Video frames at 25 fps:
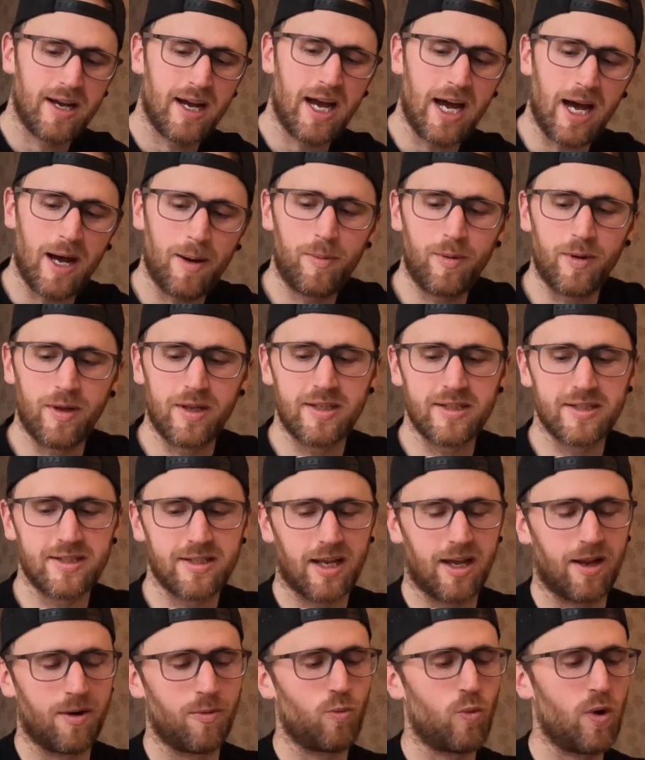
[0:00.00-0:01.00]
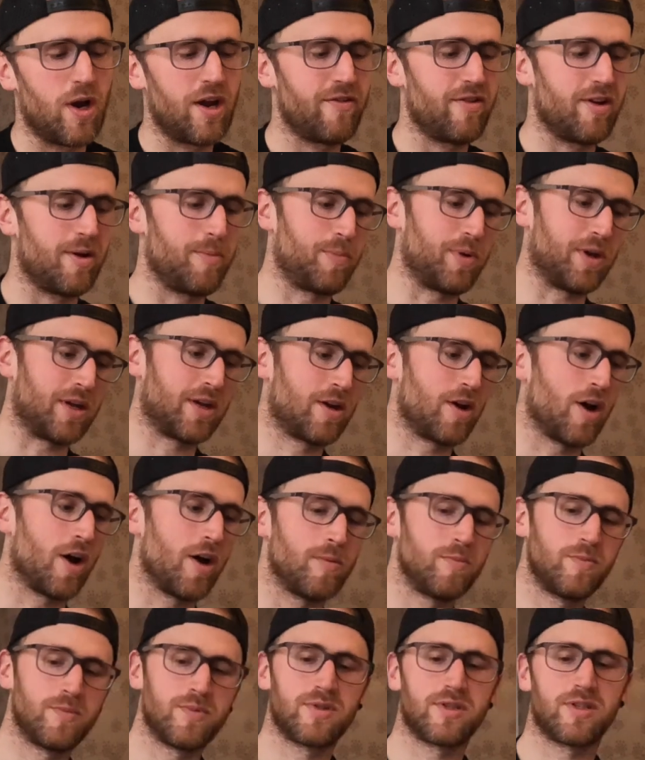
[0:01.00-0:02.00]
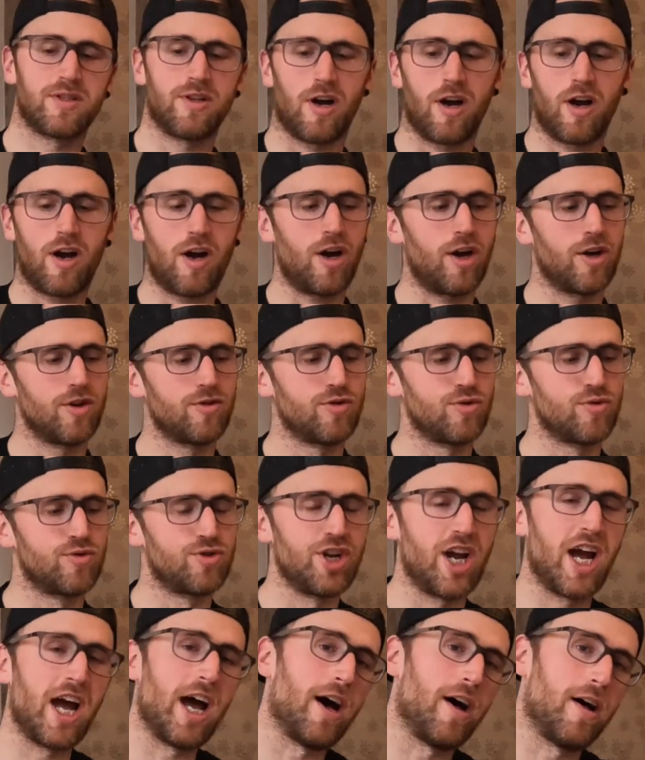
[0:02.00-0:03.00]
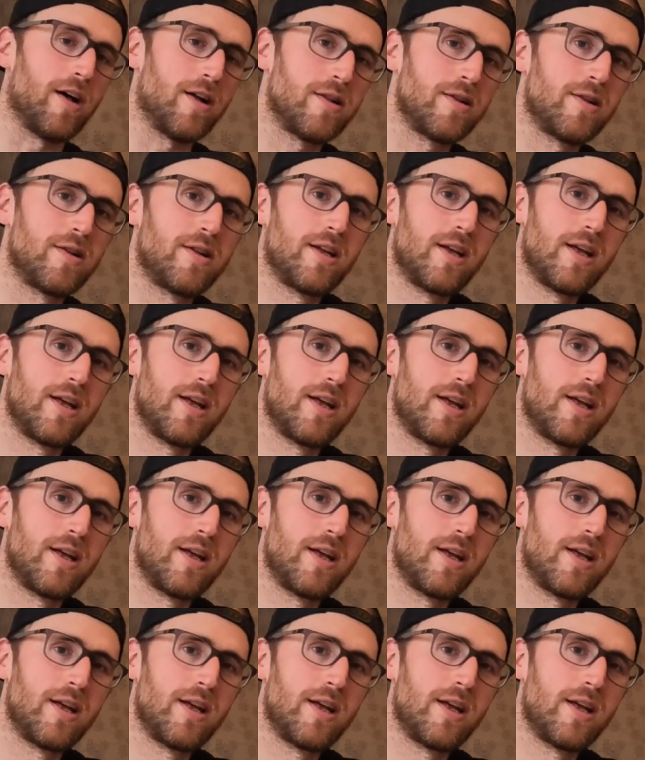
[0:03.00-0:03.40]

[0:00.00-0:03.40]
happens and where it becomes the hydrogel